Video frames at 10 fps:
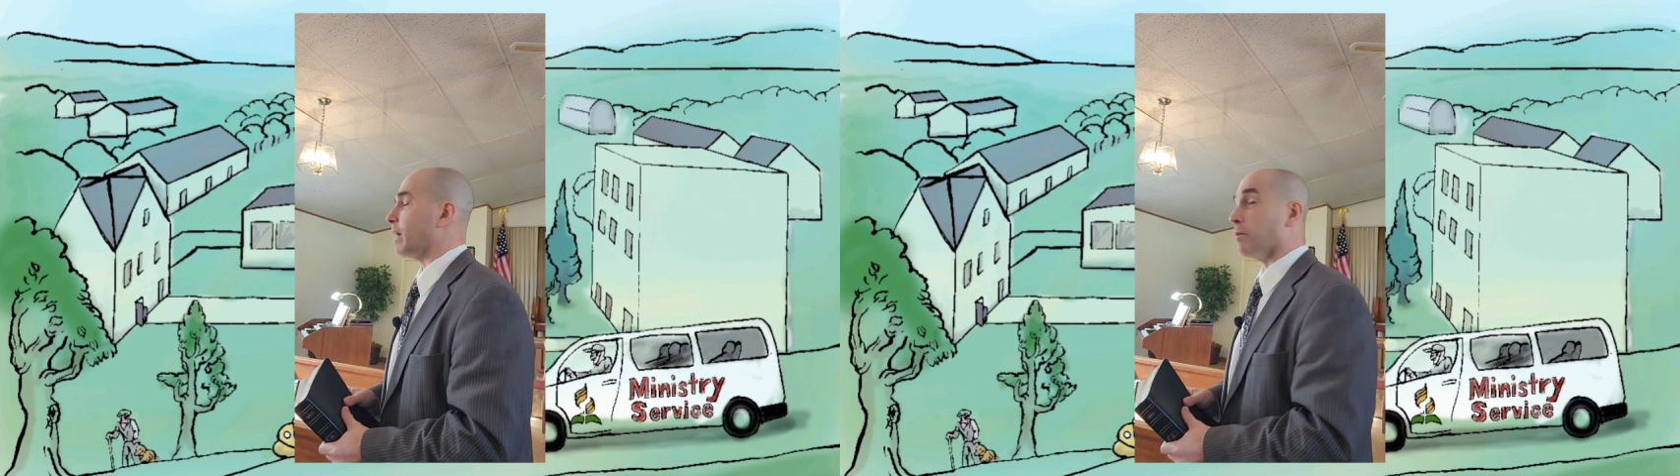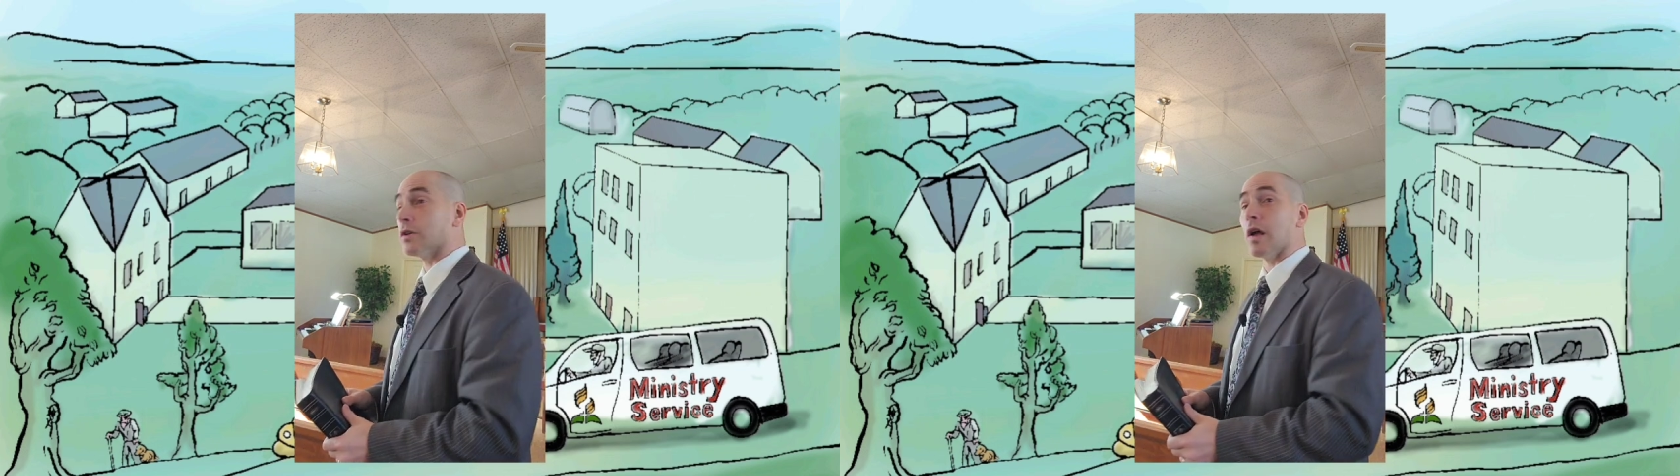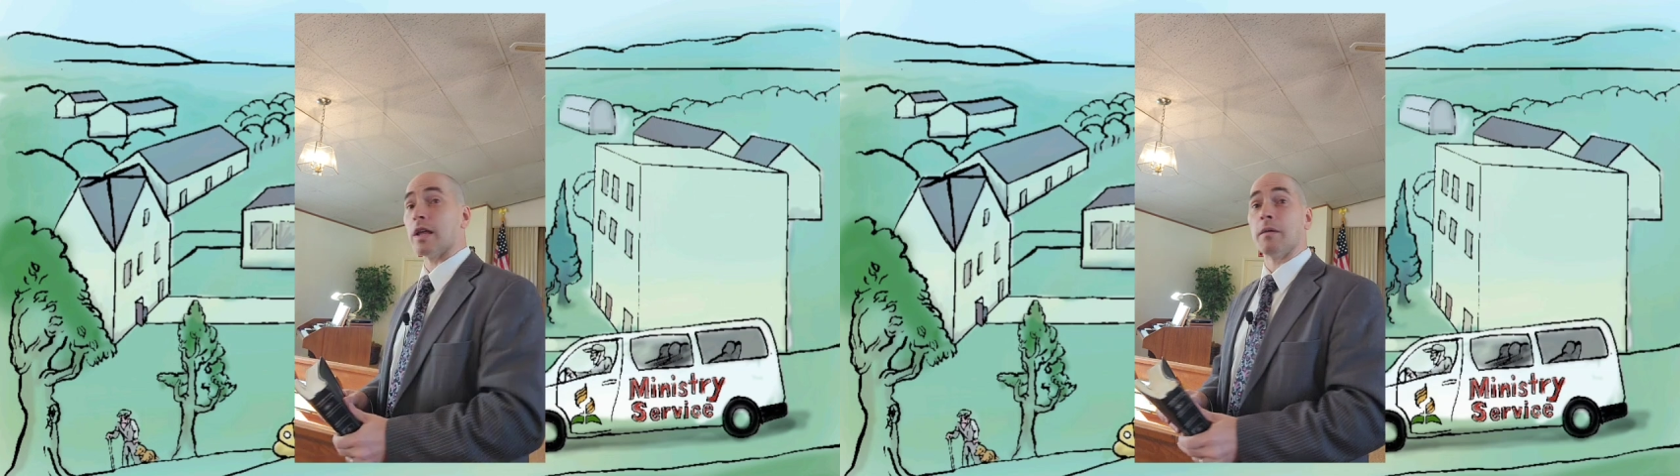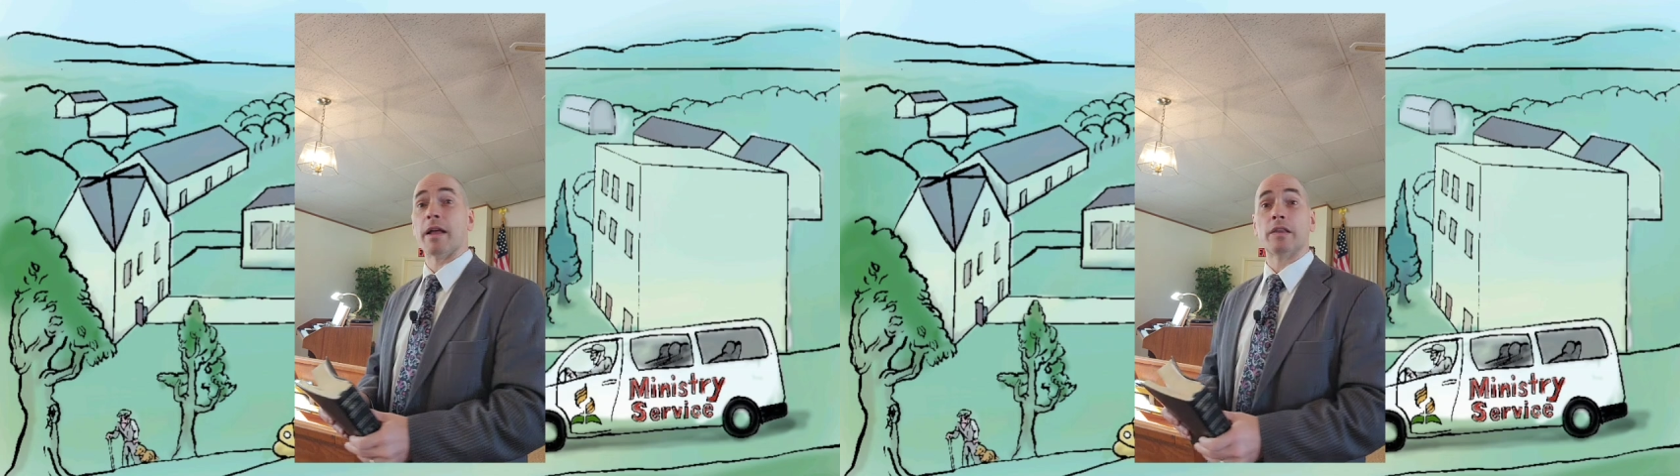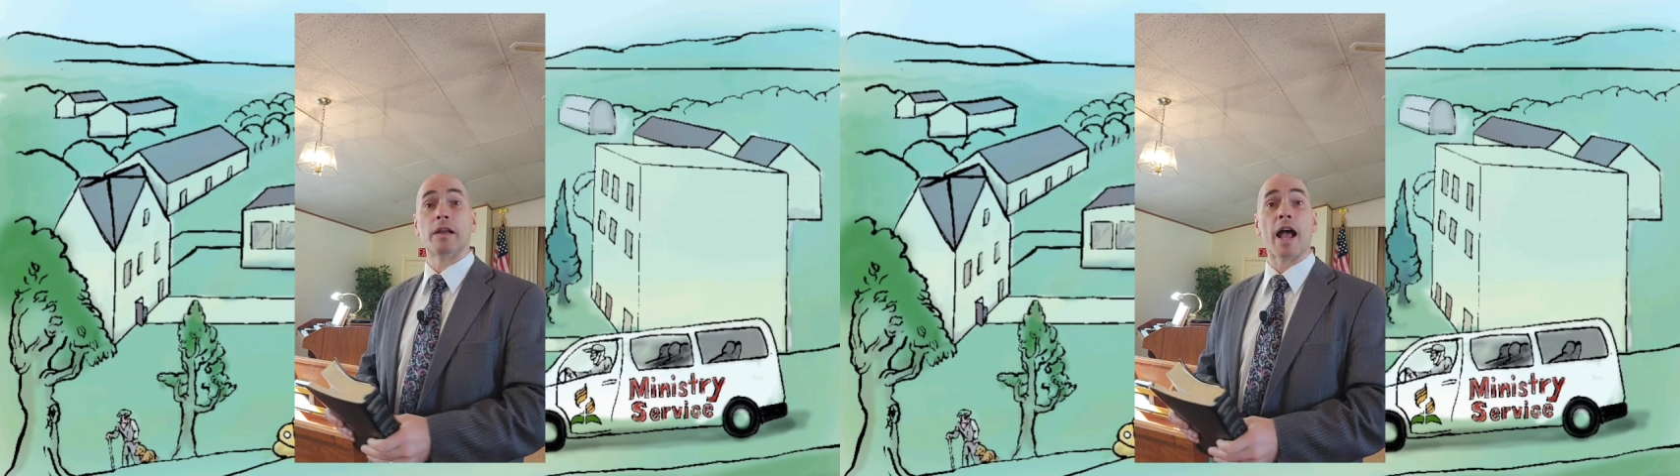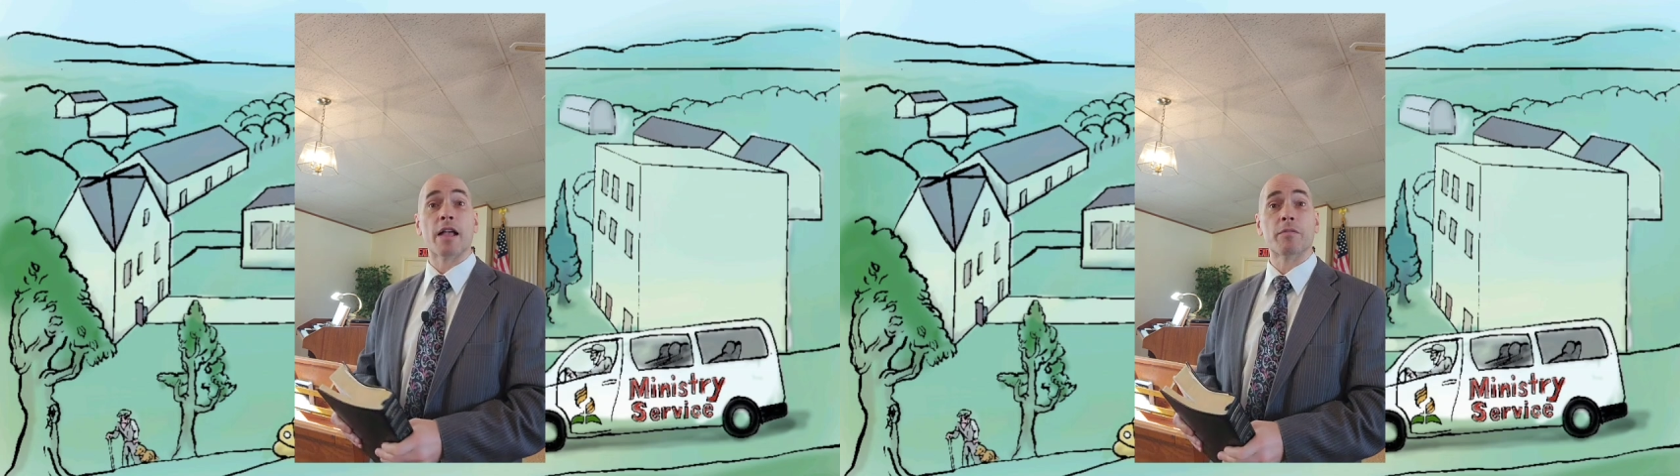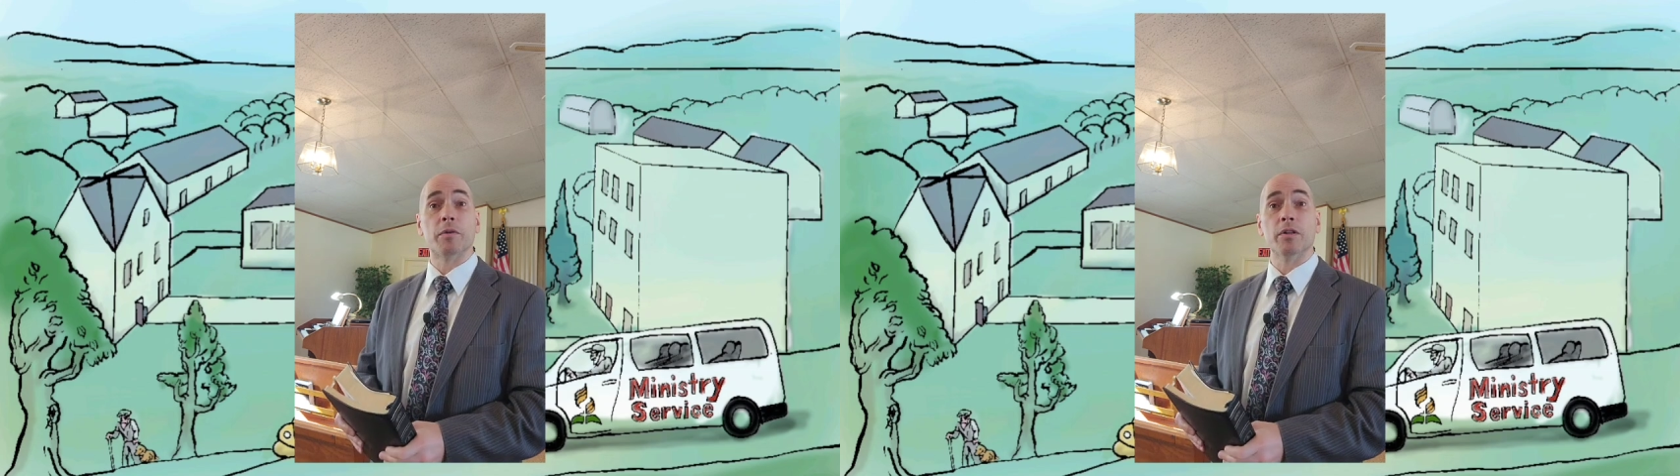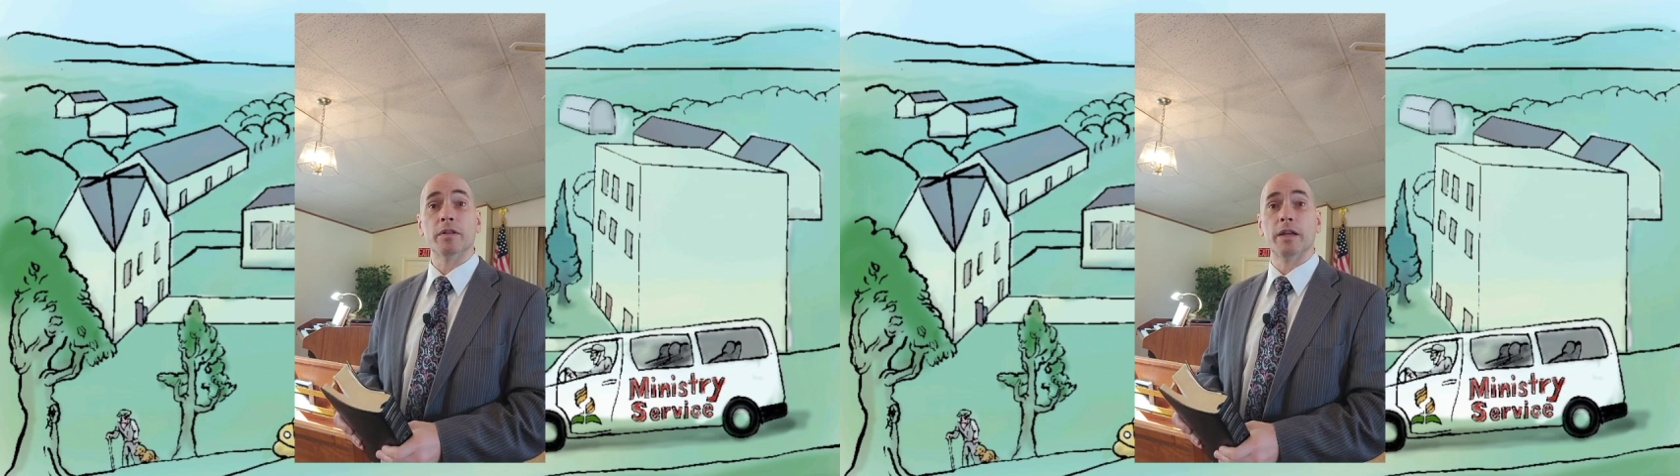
And we're talking about the gospel.